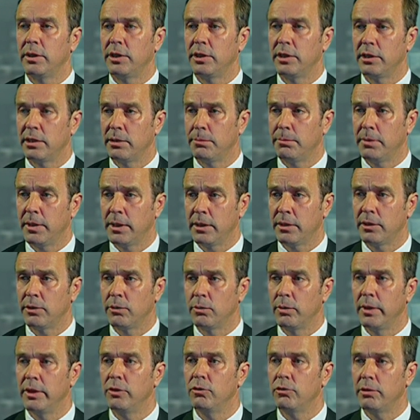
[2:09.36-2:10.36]
which is a
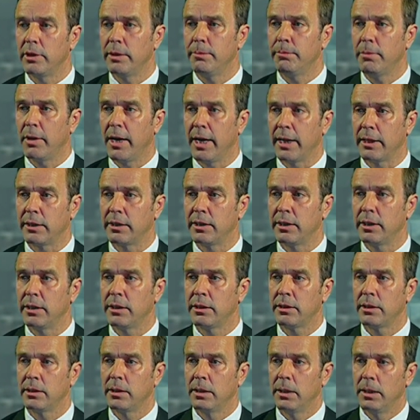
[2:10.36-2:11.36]
personal injury
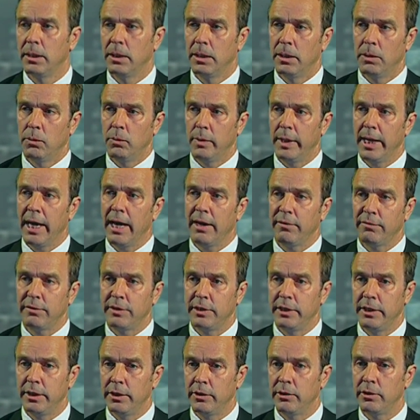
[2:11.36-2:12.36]
practice. We have
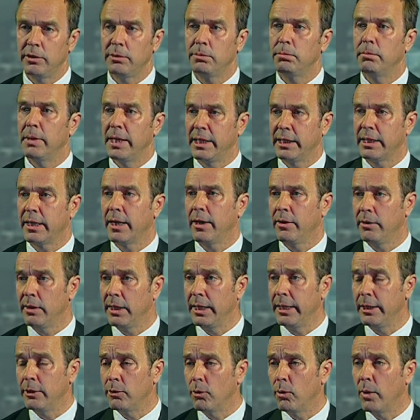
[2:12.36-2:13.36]
to use
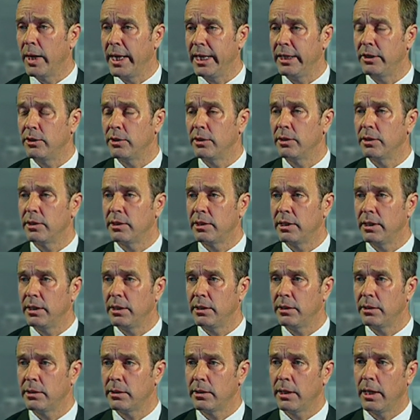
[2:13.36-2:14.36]
medico-legal
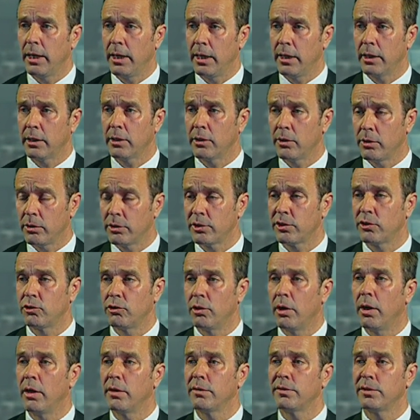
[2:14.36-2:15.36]
agencies, cost
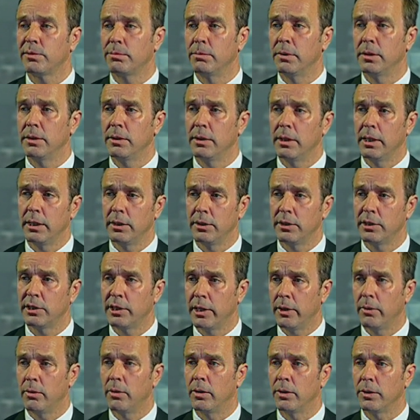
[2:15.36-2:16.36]
draftsmen and
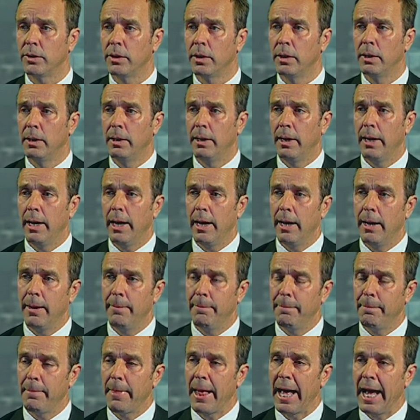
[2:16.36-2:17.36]
so
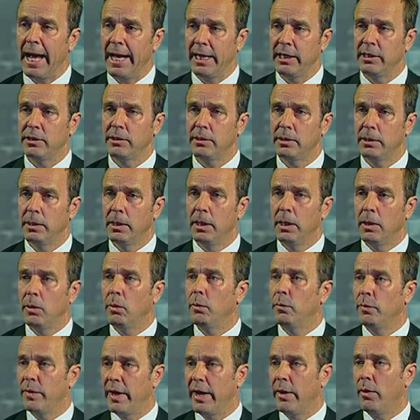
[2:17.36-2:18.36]
on, and
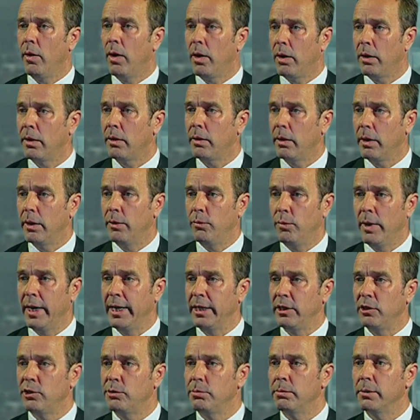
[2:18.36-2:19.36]
there are
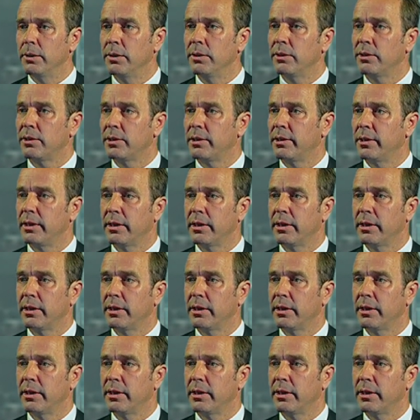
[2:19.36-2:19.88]
arrangements